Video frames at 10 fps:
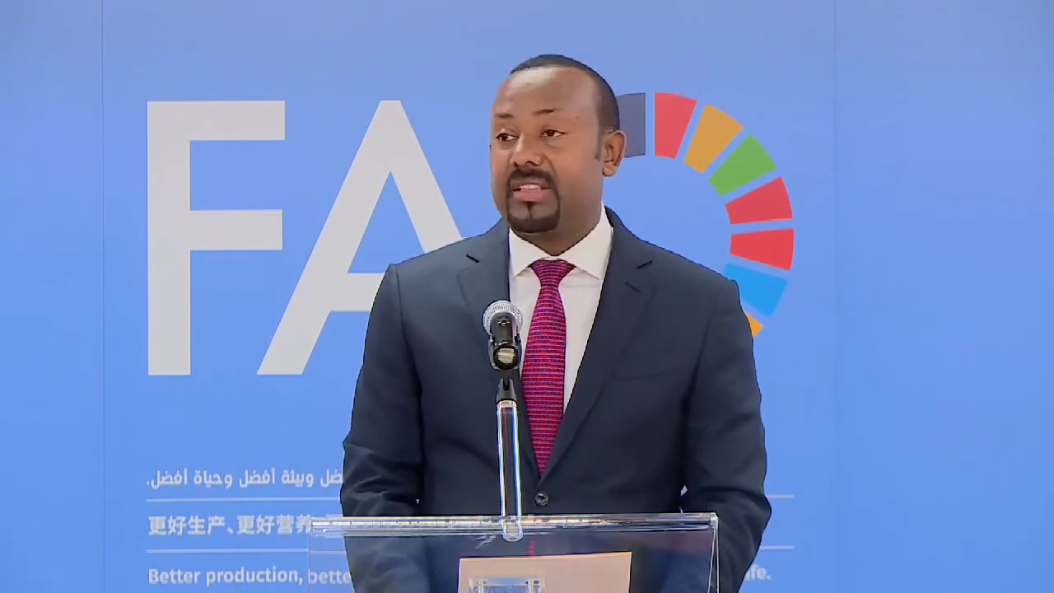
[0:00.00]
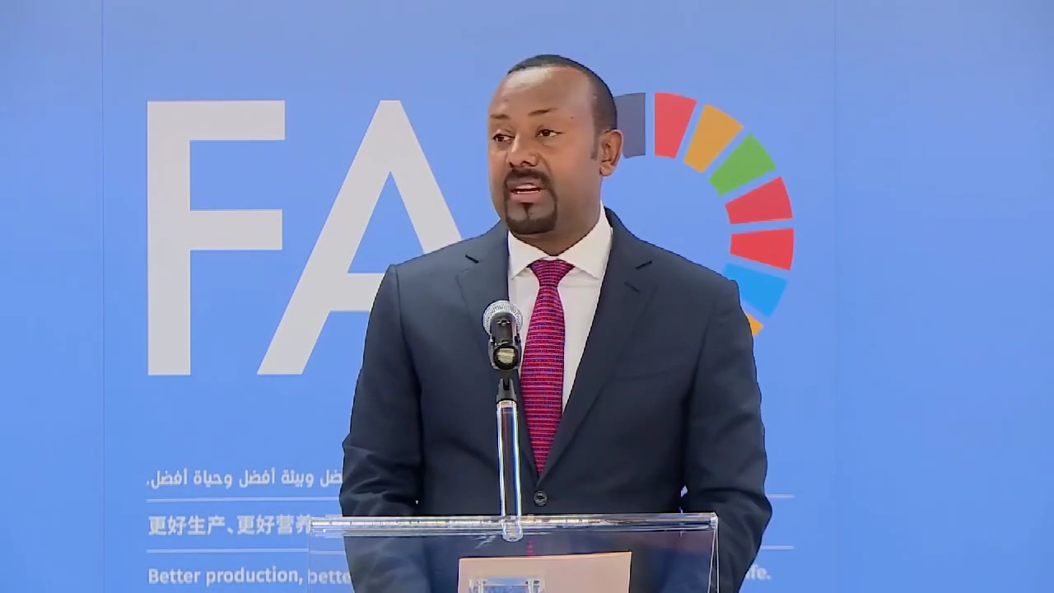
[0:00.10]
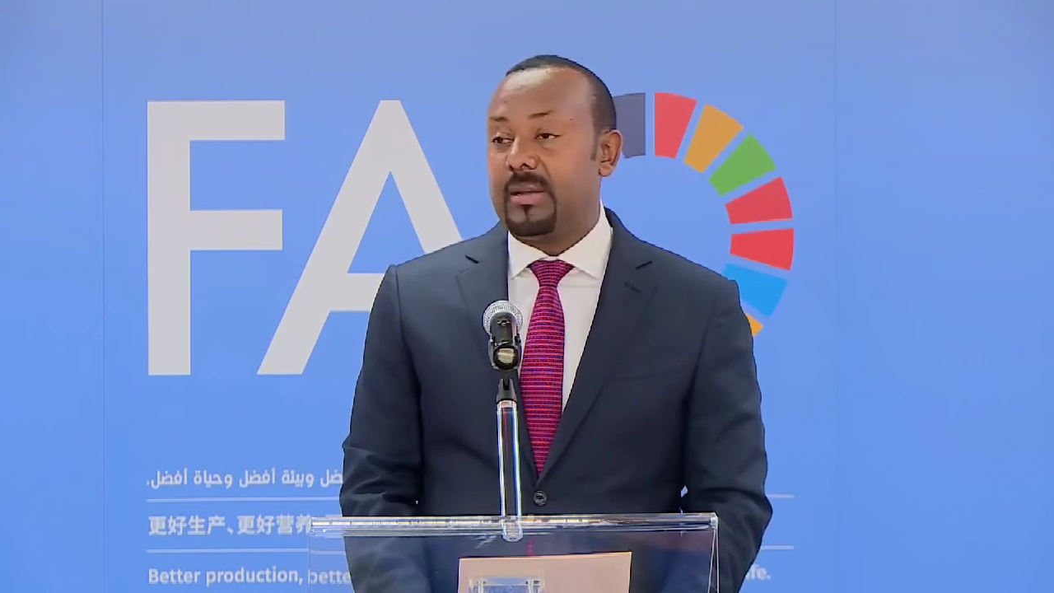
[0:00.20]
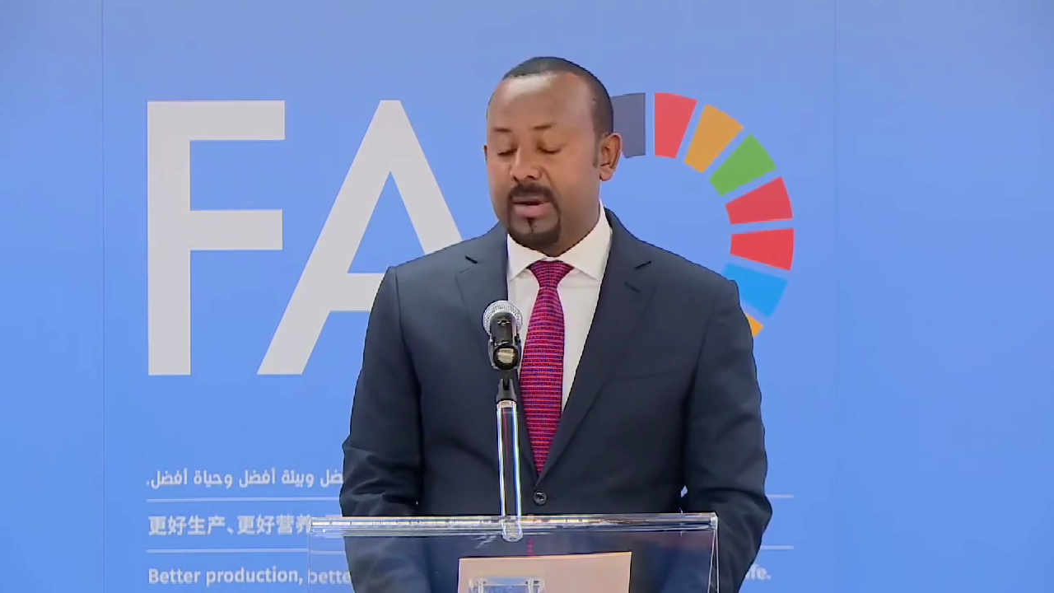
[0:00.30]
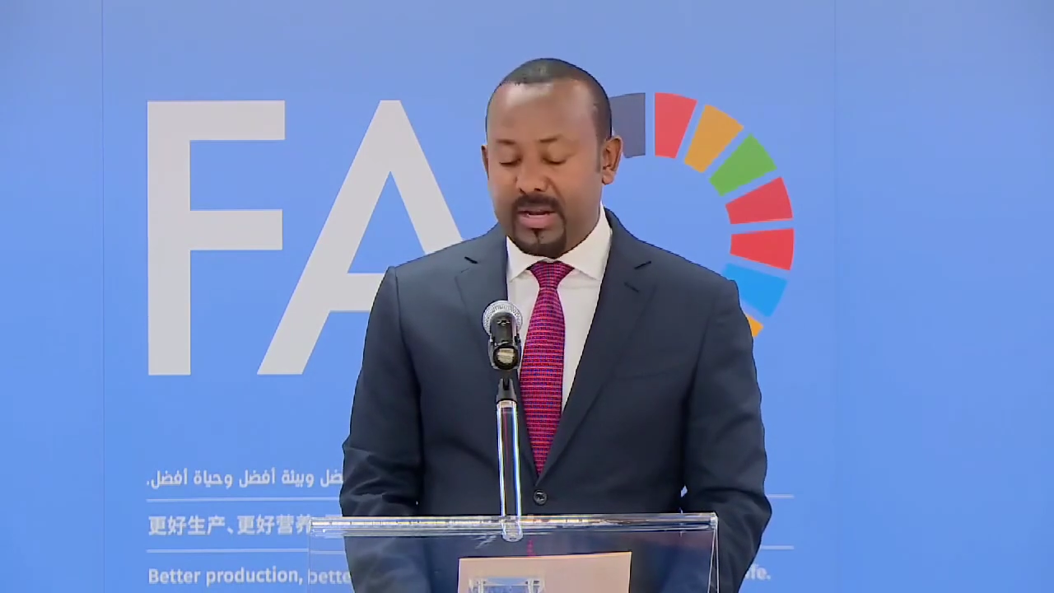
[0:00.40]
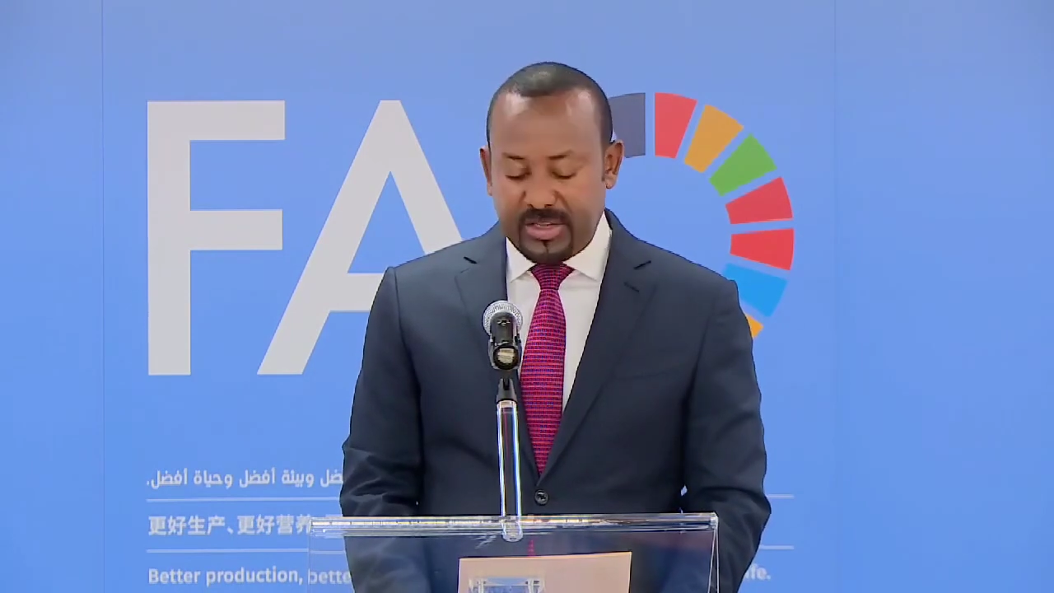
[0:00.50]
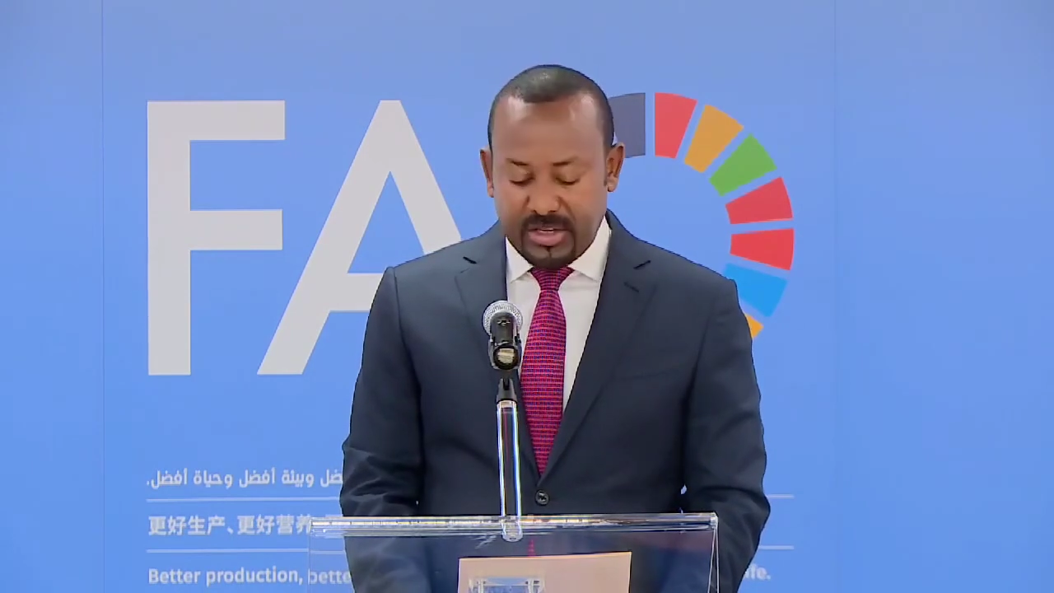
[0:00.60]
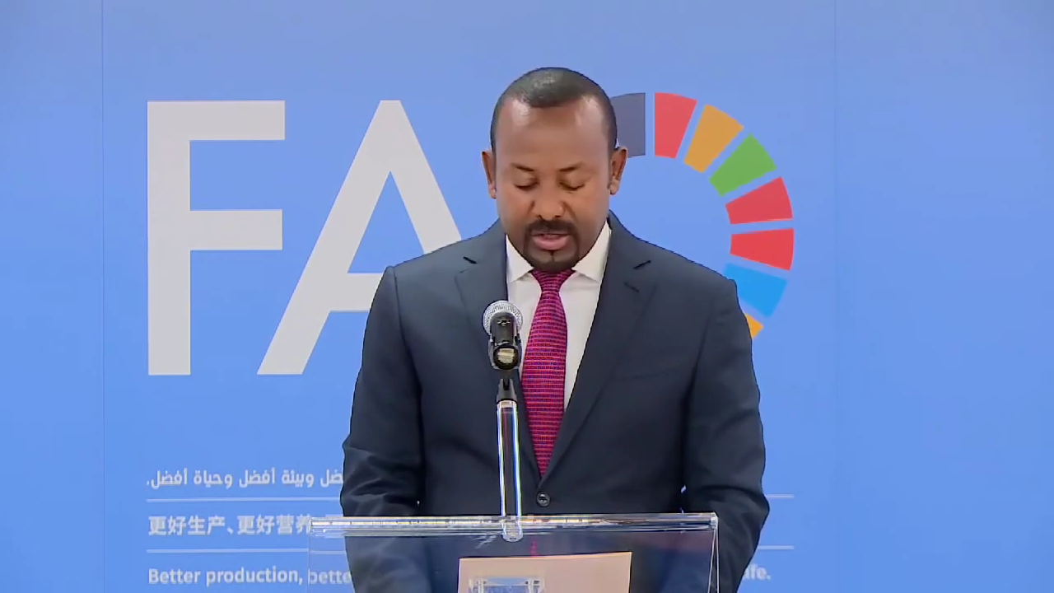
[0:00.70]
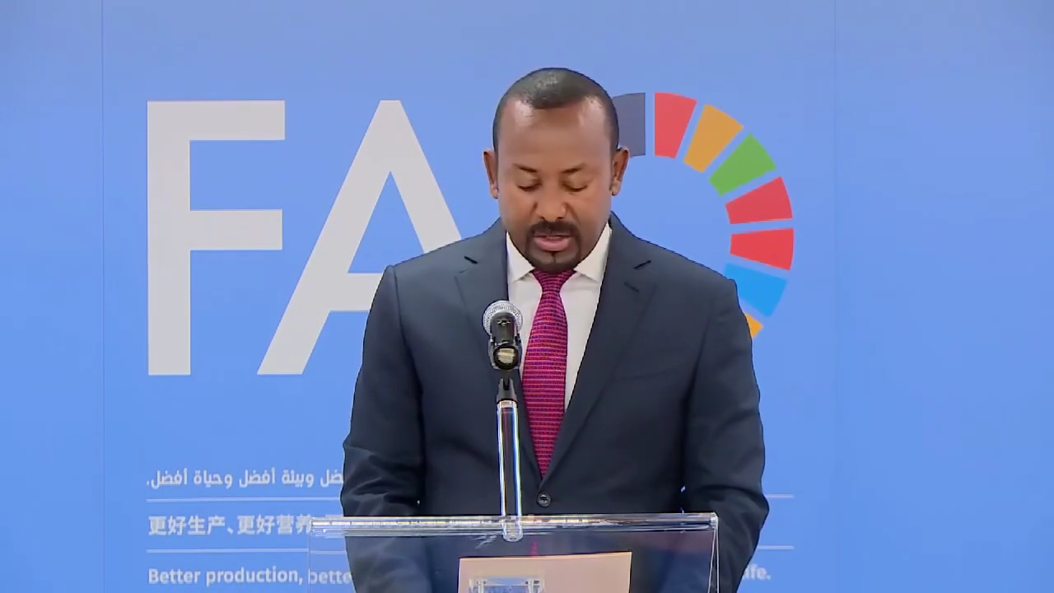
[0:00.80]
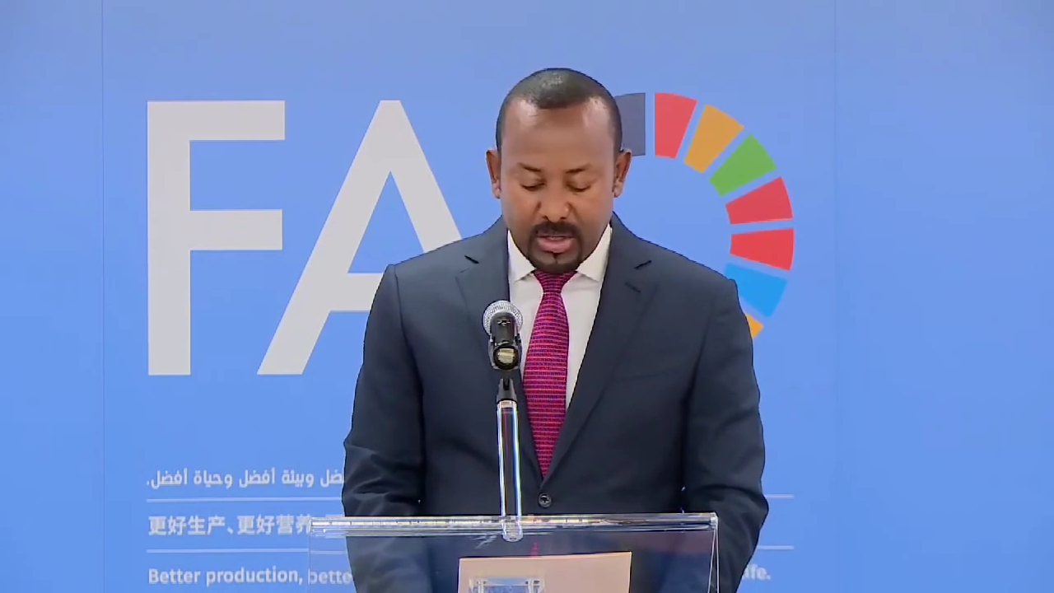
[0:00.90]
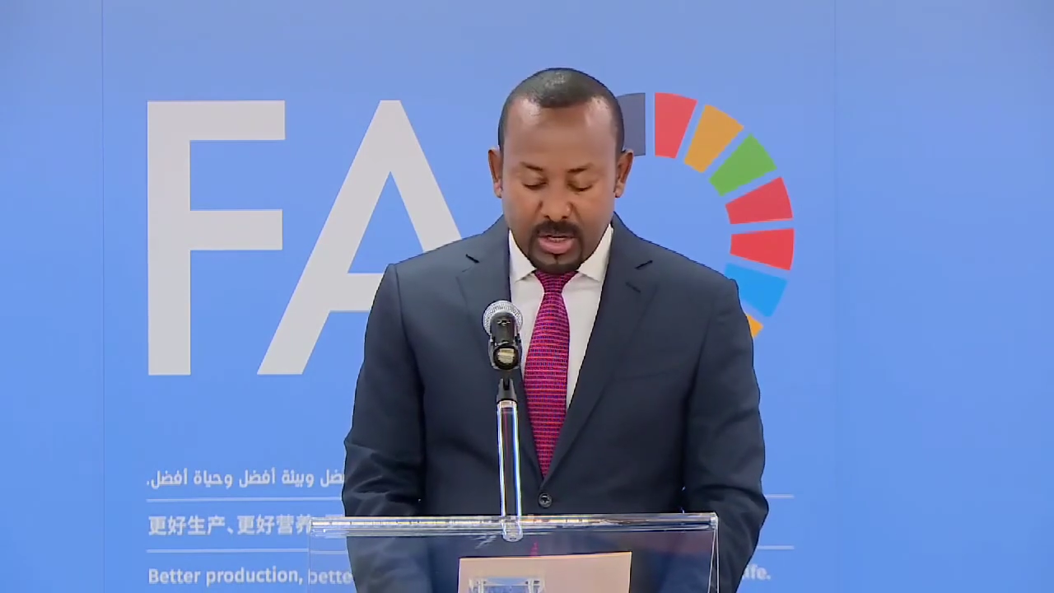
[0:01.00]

liberalization,